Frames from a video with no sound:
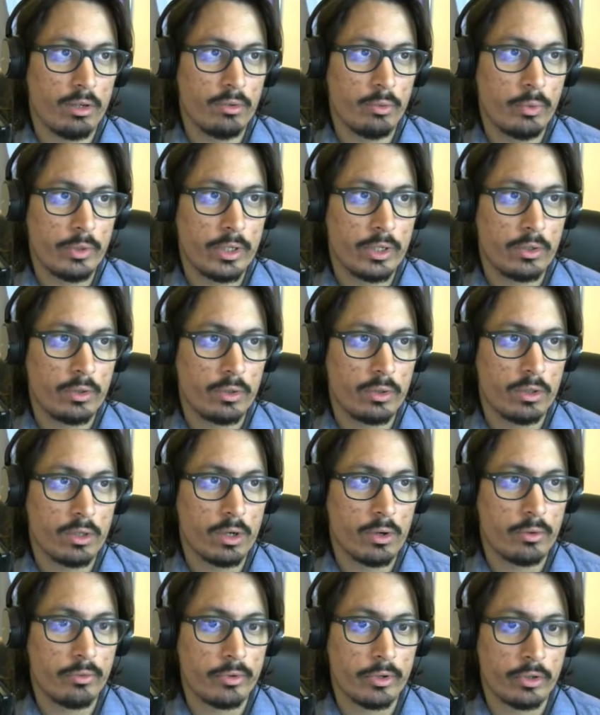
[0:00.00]
we could
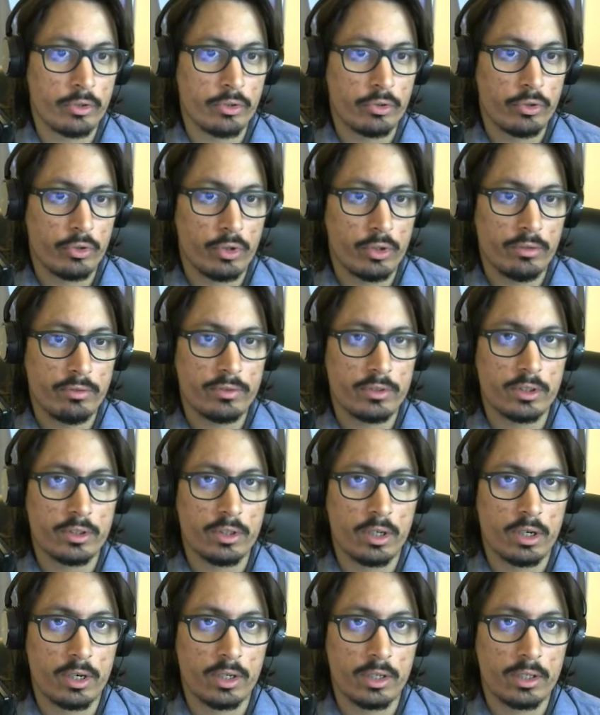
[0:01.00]
go and we can turn off the
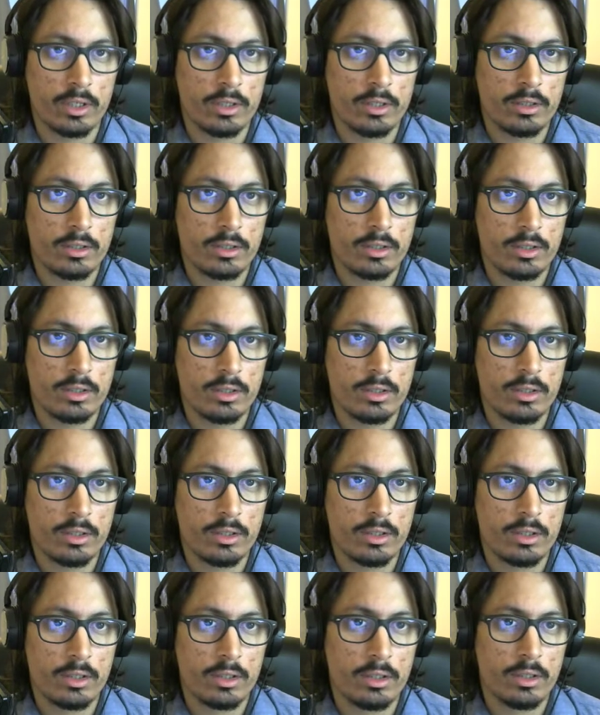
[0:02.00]
targets
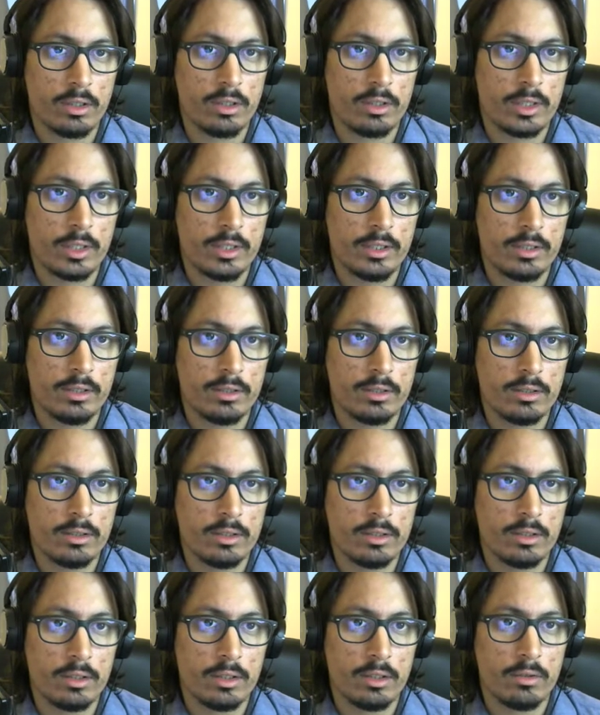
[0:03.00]
right
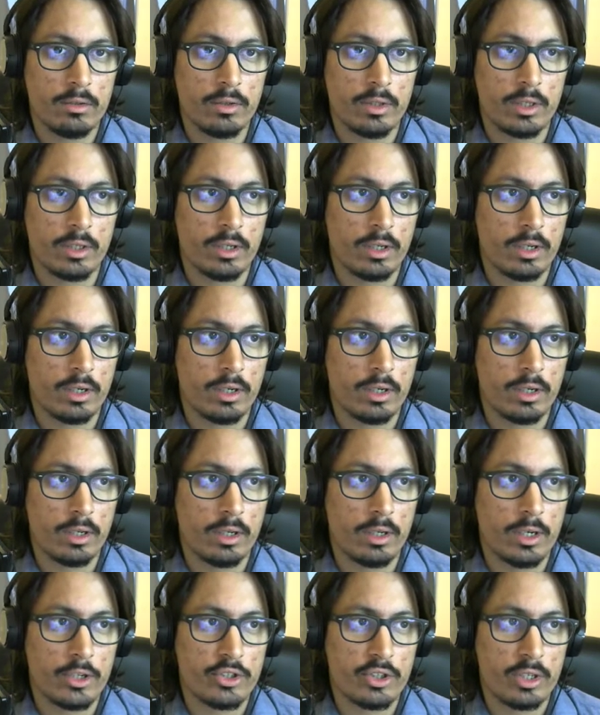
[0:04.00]
we can
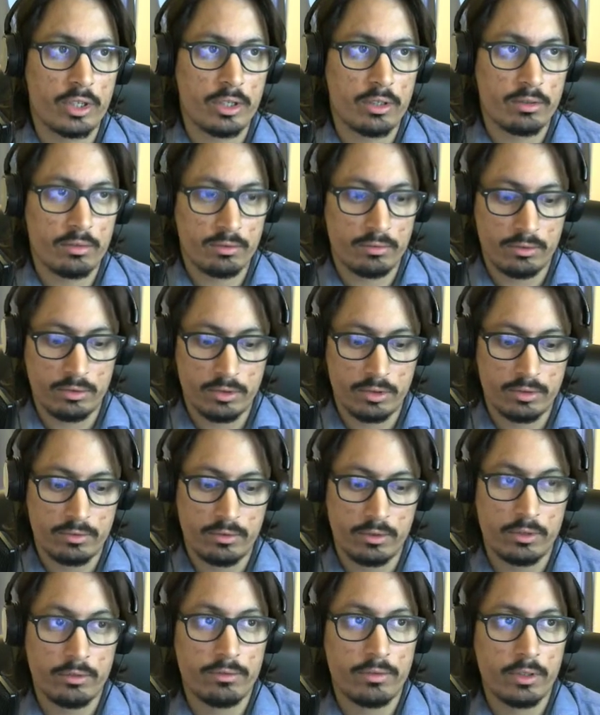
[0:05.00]
uh, actually just
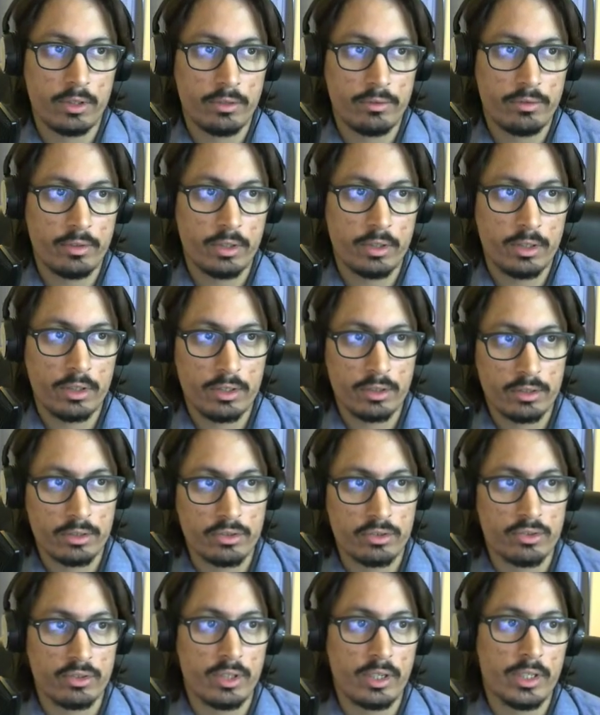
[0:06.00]
for the fun of it let's
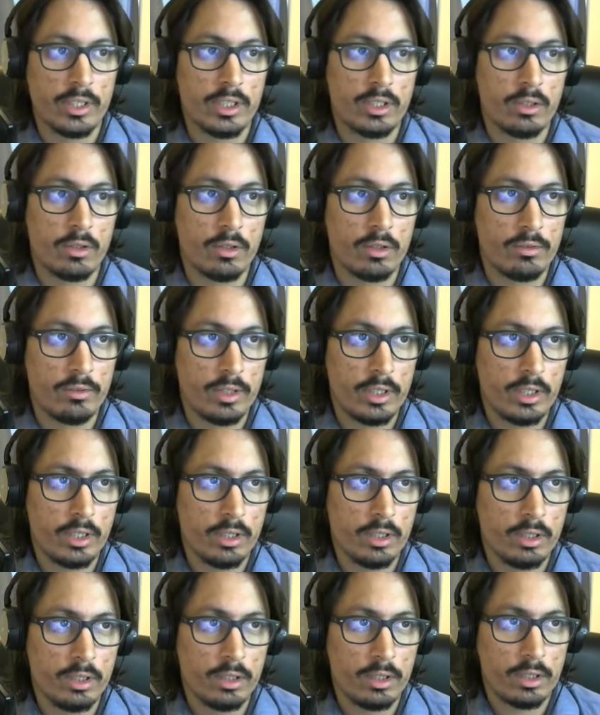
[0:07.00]
just delete all of
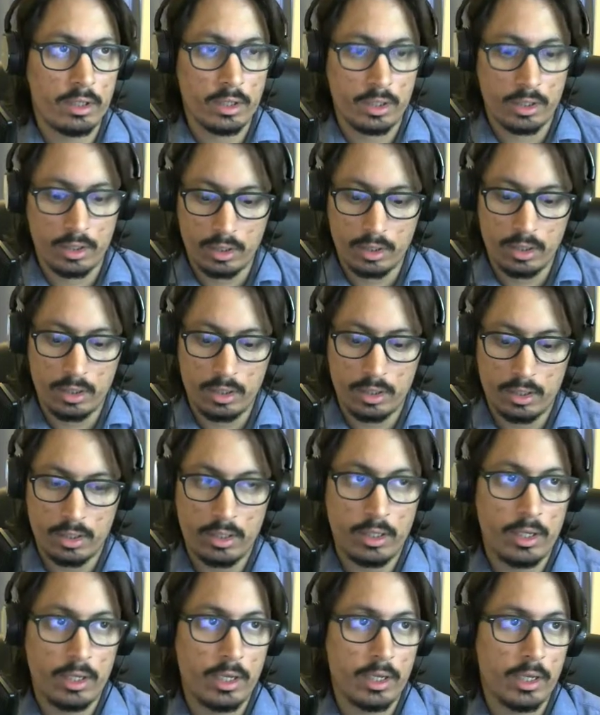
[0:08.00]
it
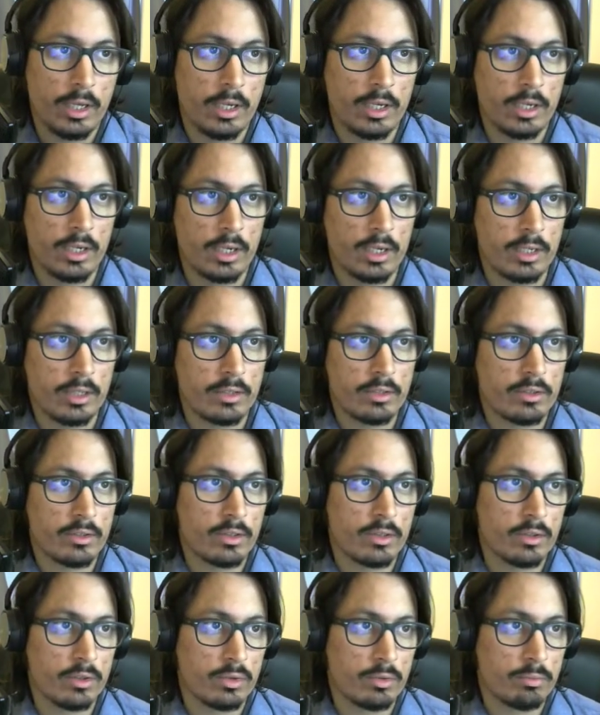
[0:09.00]
and let's
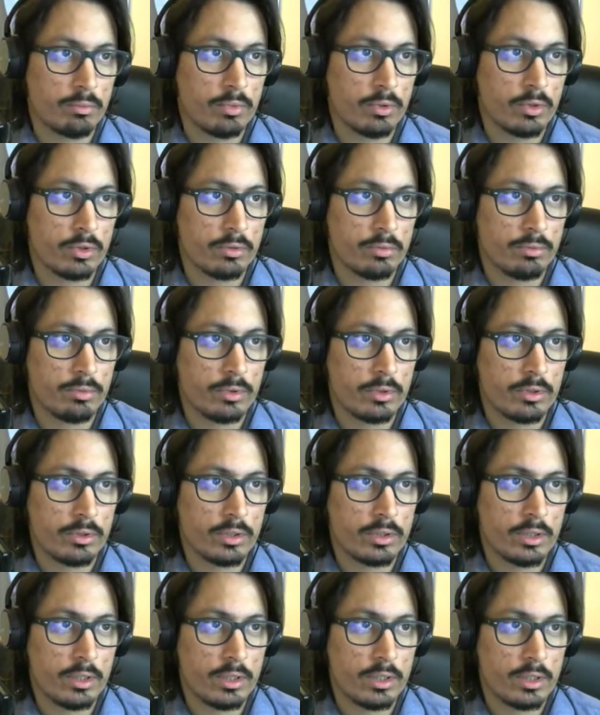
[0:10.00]
go to post
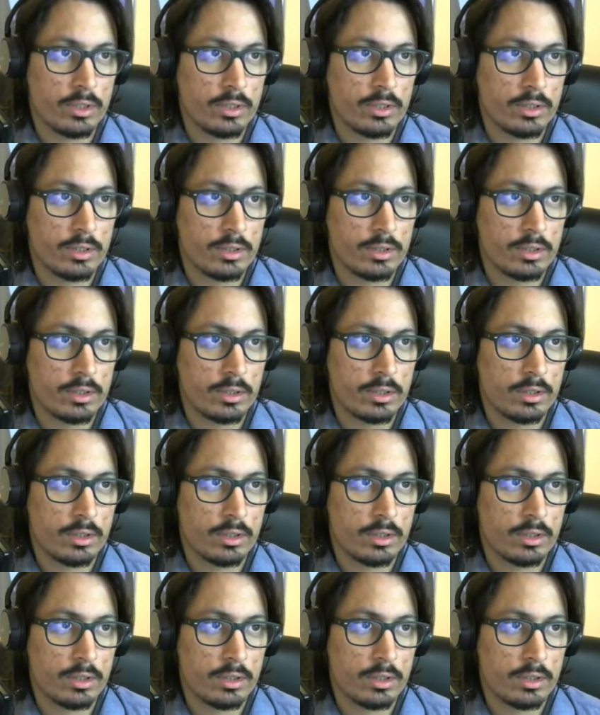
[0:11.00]
process